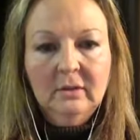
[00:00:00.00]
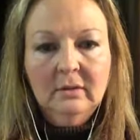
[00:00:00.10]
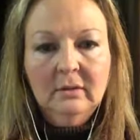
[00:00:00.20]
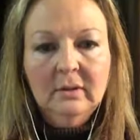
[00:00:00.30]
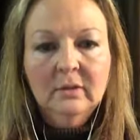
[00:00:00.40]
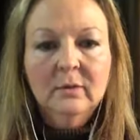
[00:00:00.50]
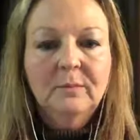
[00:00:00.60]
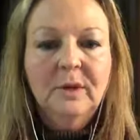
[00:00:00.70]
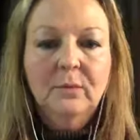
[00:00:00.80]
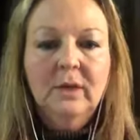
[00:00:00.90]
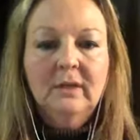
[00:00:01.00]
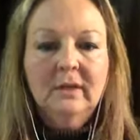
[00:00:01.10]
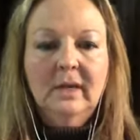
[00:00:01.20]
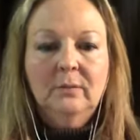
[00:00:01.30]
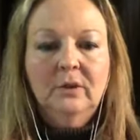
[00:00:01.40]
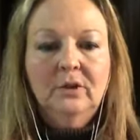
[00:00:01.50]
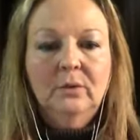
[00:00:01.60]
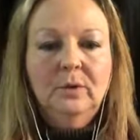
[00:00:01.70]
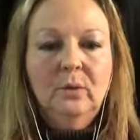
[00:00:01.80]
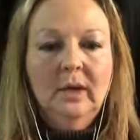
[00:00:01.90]
This would be one time when you would
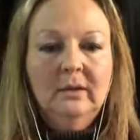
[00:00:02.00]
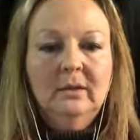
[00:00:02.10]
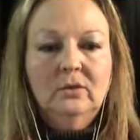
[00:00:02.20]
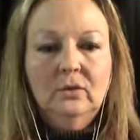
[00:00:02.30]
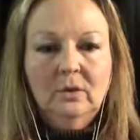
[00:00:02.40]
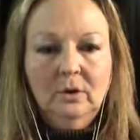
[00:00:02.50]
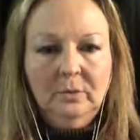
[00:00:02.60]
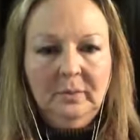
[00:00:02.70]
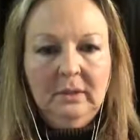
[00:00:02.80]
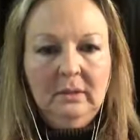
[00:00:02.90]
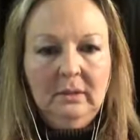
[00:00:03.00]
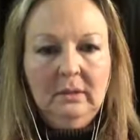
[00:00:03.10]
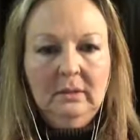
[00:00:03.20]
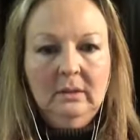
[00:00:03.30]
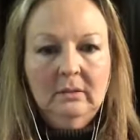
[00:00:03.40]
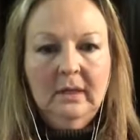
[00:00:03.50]
want the door open, right?